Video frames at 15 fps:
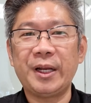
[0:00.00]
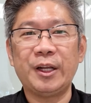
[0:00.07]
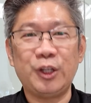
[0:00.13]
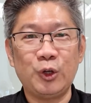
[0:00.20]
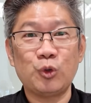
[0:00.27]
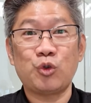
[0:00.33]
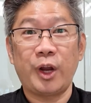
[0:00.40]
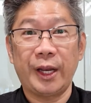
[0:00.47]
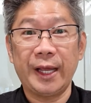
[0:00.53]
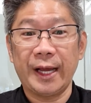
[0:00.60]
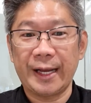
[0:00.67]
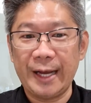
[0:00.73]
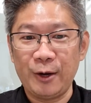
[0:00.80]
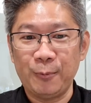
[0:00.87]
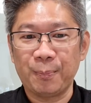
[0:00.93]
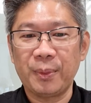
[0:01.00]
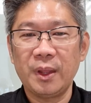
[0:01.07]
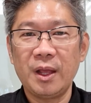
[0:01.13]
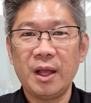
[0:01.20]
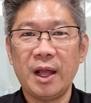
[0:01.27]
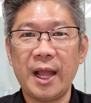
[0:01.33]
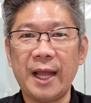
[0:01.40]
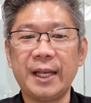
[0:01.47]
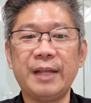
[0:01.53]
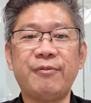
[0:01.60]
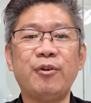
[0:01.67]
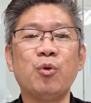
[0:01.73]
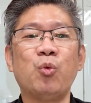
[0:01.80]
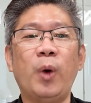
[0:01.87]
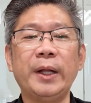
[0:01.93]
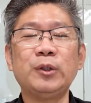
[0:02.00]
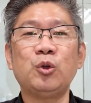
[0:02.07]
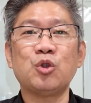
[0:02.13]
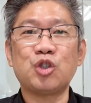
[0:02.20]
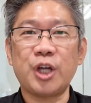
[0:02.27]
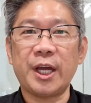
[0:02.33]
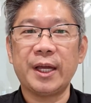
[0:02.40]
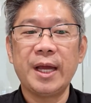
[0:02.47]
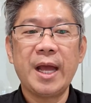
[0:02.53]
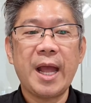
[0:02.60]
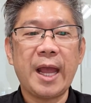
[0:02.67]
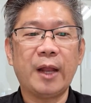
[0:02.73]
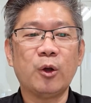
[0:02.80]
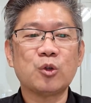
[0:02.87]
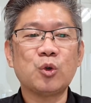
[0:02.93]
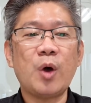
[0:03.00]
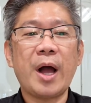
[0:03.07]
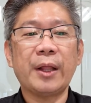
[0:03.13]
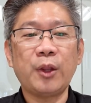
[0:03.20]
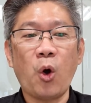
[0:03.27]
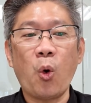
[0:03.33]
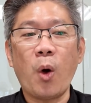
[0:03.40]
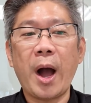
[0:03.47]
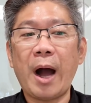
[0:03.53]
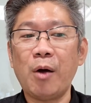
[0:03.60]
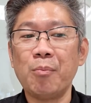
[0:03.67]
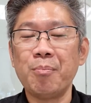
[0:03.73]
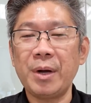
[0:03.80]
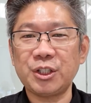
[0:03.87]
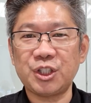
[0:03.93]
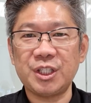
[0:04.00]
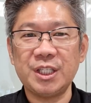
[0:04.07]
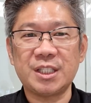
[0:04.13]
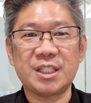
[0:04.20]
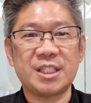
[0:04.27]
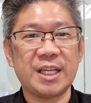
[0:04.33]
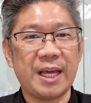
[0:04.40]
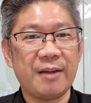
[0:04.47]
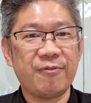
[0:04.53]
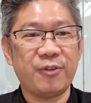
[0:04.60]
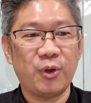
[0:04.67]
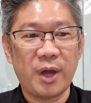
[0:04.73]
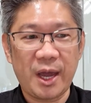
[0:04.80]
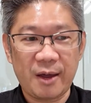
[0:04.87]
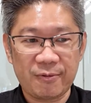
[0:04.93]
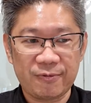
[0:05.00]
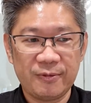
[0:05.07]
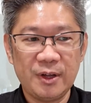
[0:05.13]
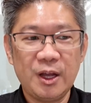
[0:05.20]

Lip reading: a new trading account. And if you want to check and also know how much ETF you have,